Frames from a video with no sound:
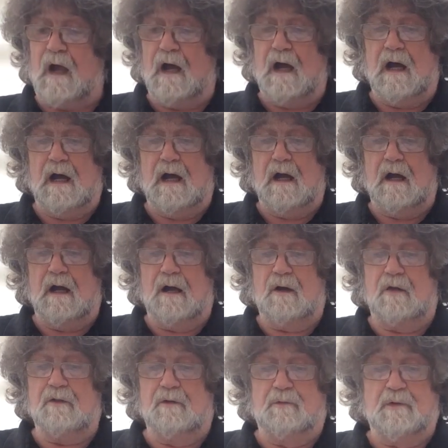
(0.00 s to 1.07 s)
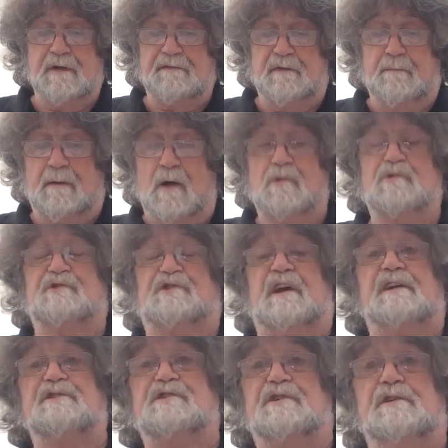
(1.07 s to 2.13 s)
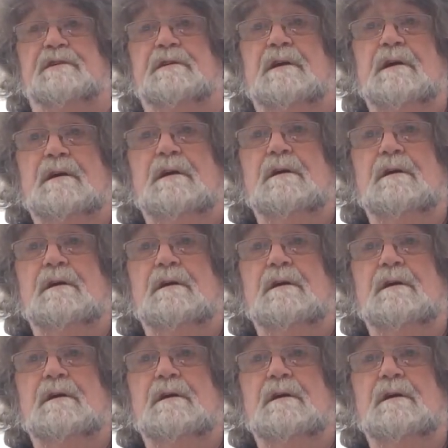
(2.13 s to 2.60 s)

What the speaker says: the Riva boat section,